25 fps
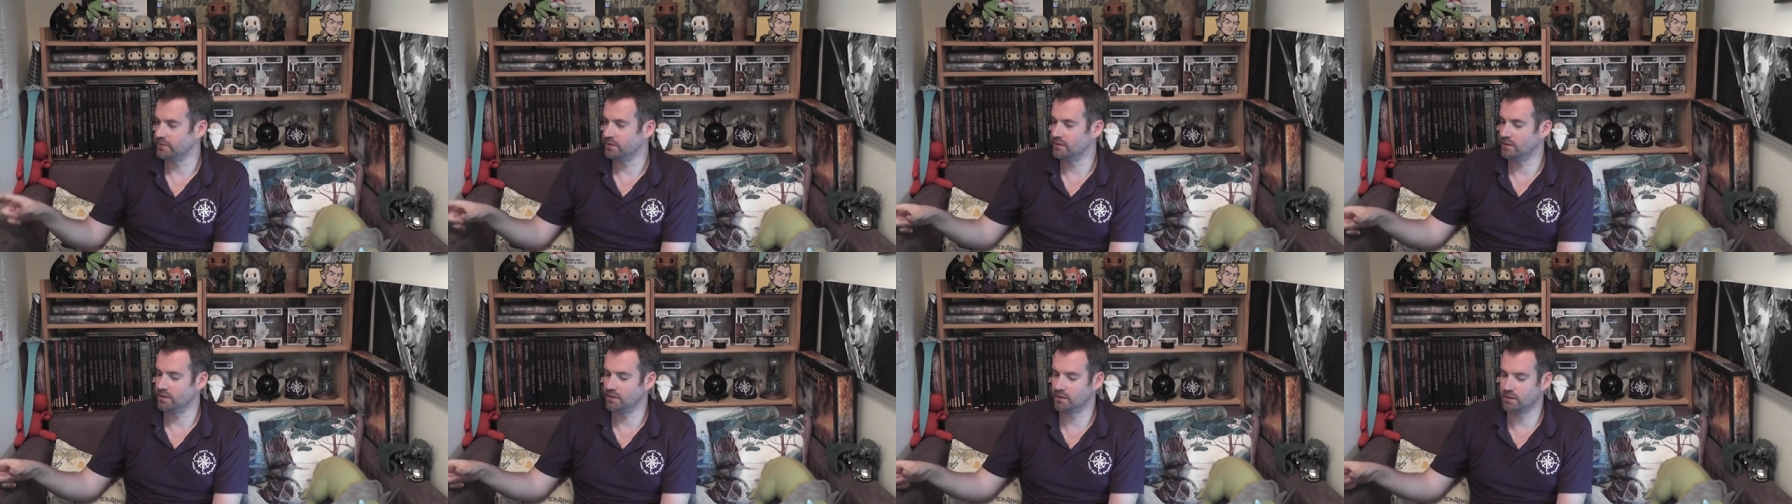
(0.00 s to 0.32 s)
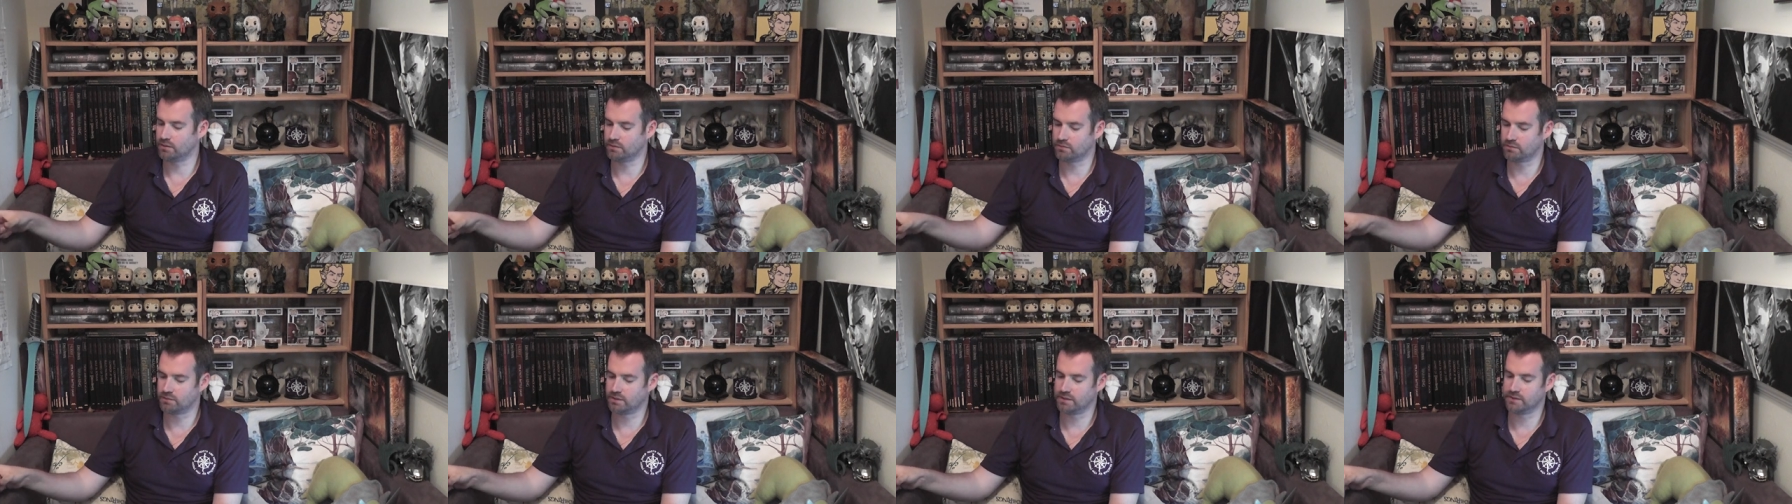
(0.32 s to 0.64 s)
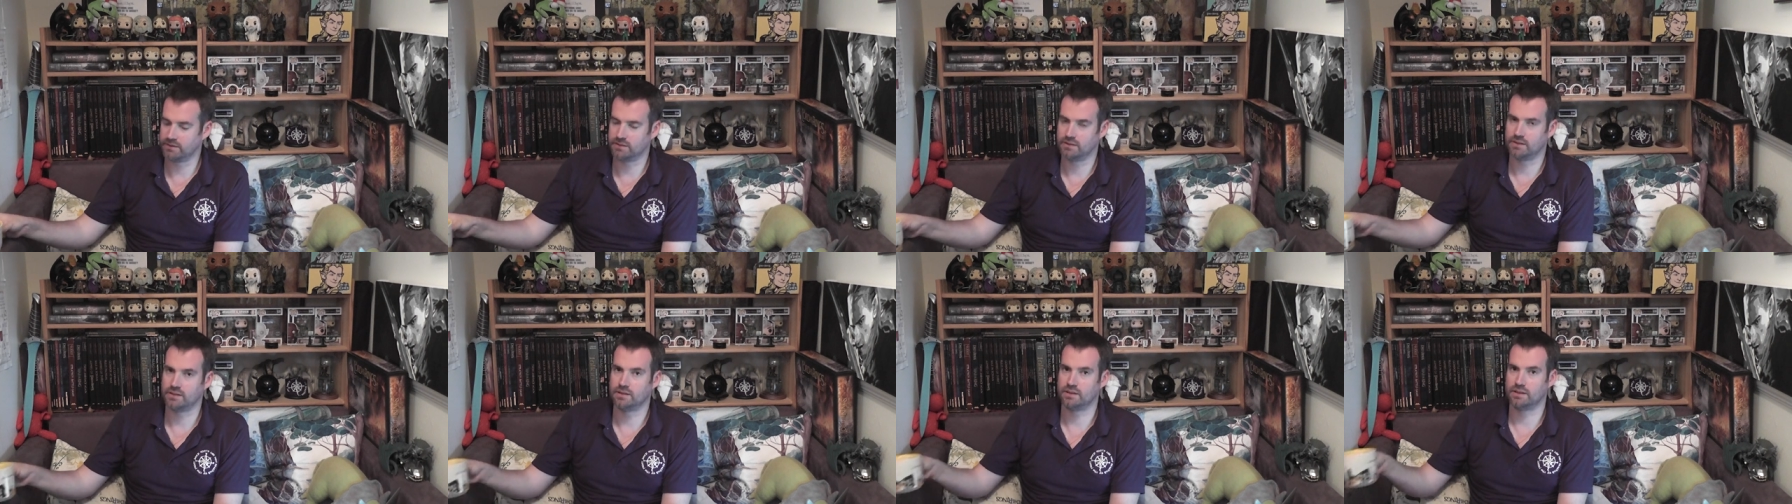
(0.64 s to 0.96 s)
Now, I'll
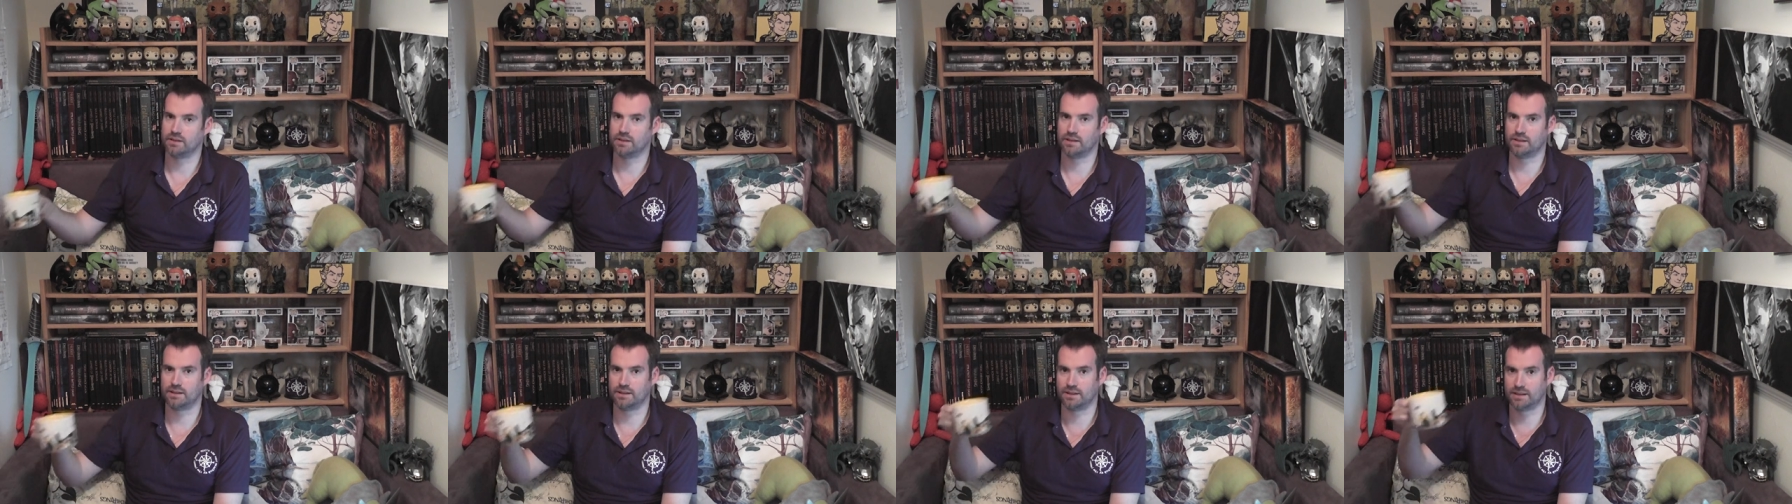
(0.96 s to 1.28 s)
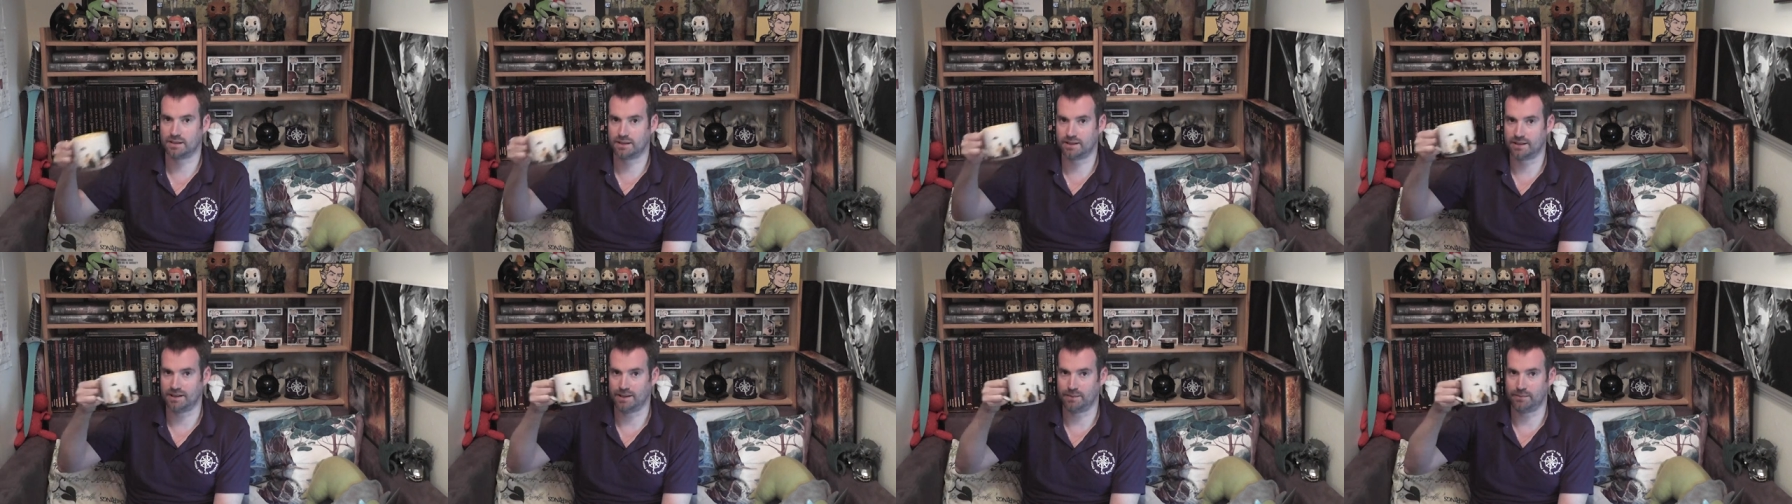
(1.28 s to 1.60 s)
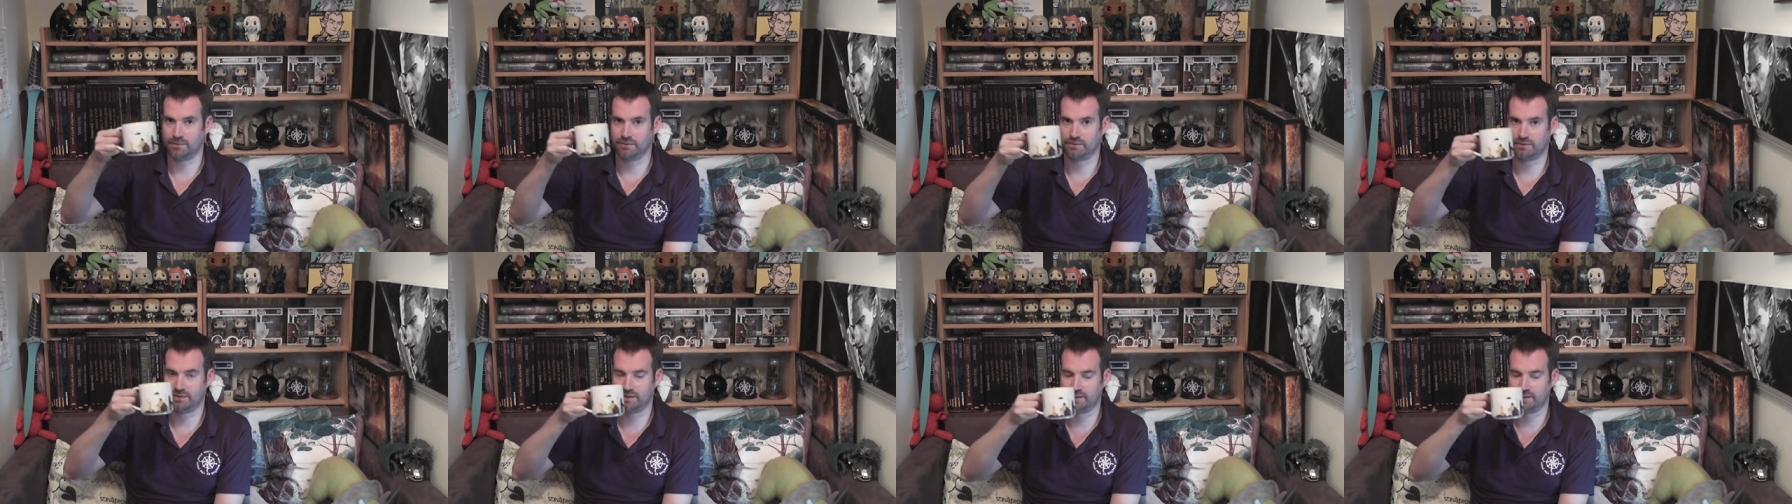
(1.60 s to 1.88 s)
raise a, a, cup of